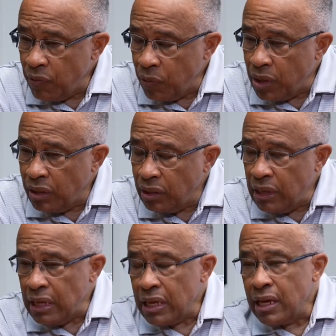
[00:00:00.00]
Well,
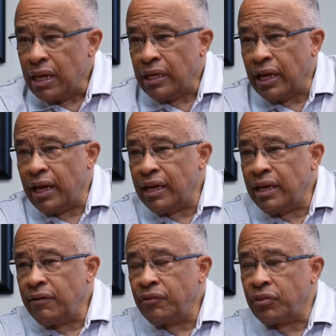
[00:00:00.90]
yeah, I
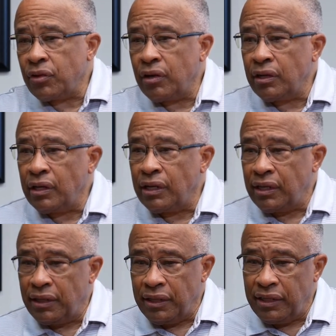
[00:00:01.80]
never thought,
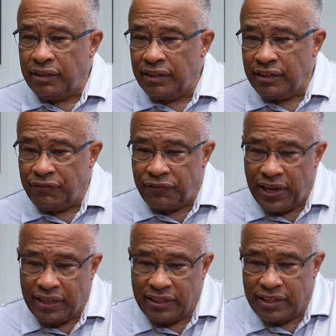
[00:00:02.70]
in
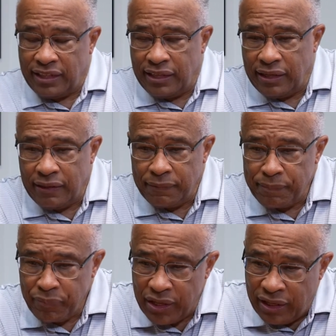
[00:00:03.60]
fact, I
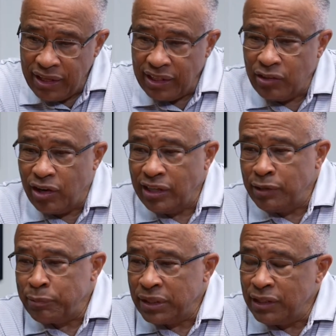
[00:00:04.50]

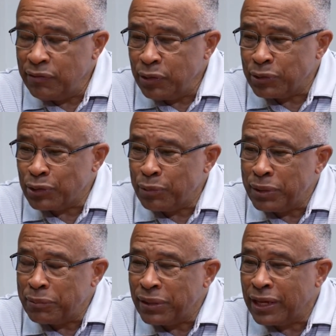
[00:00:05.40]
didn't believe there was going to
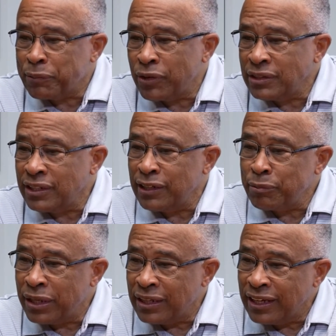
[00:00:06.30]
be a black president in
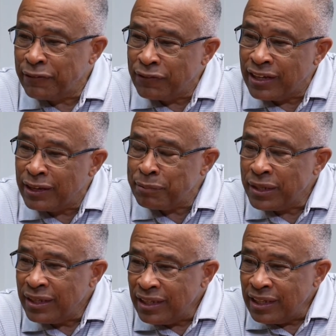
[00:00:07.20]
my lifetime
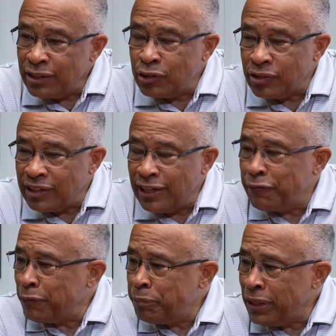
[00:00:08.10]
until
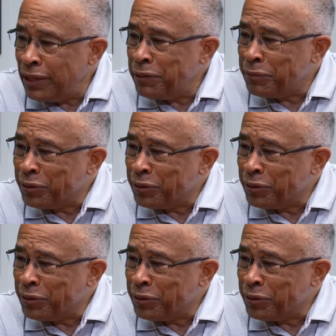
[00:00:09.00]
11 p.m.